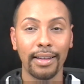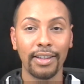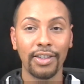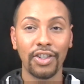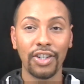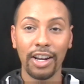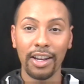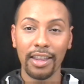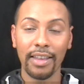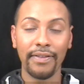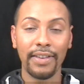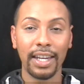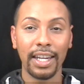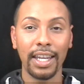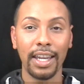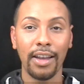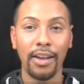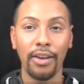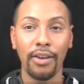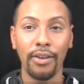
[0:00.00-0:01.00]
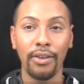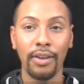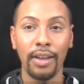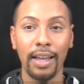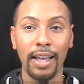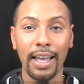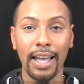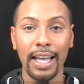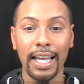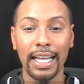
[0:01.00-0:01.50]
share the video,
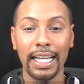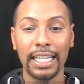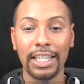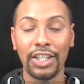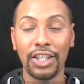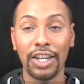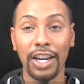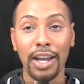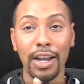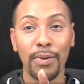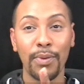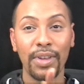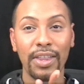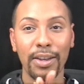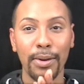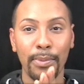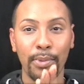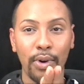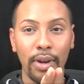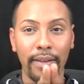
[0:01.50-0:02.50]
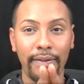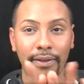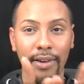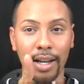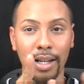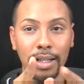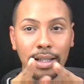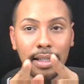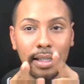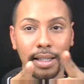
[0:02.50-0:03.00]
share it with your
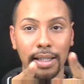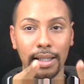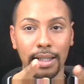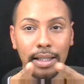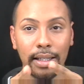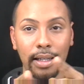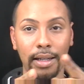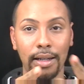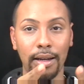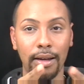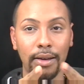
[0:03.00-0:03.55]
boyfriends, because, you